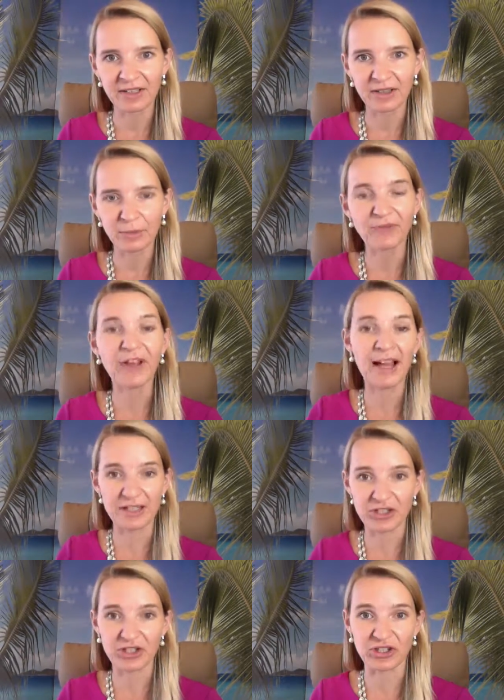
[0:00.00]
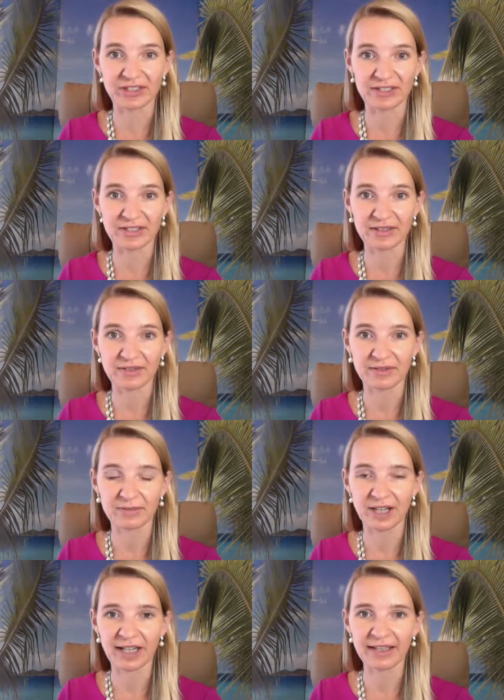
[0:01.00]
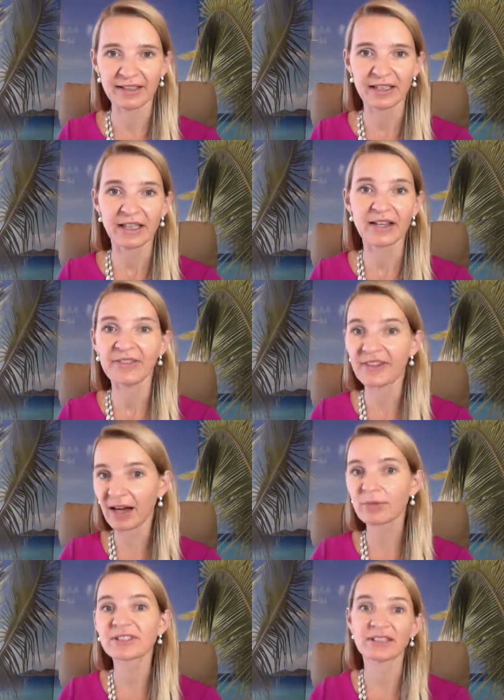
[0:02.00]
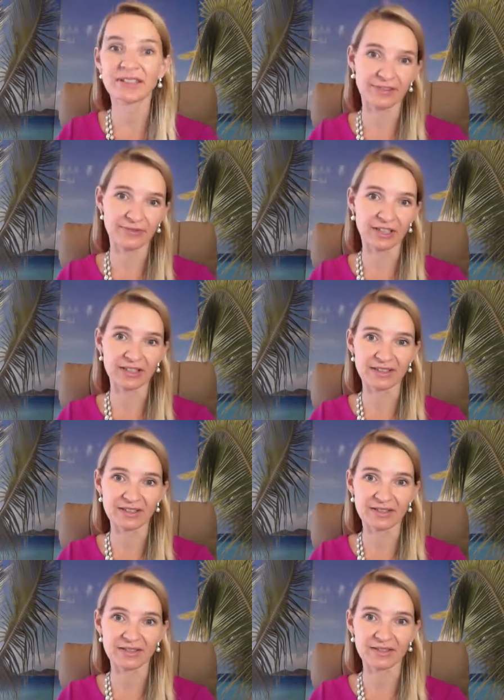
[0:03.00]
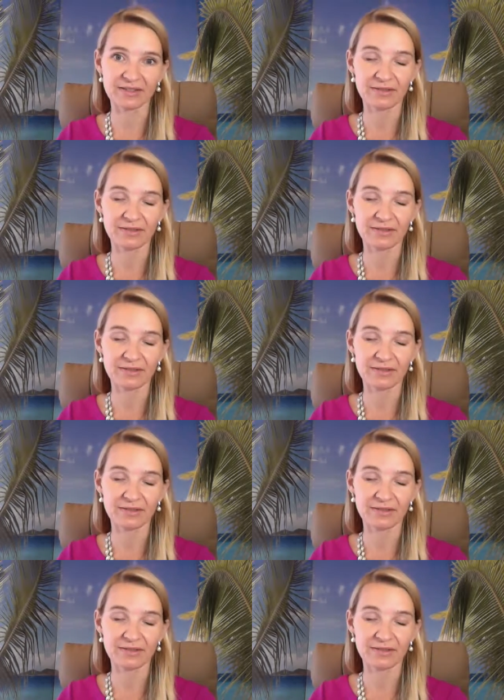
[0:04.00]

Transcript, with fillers: with actions, right? And that was the difference.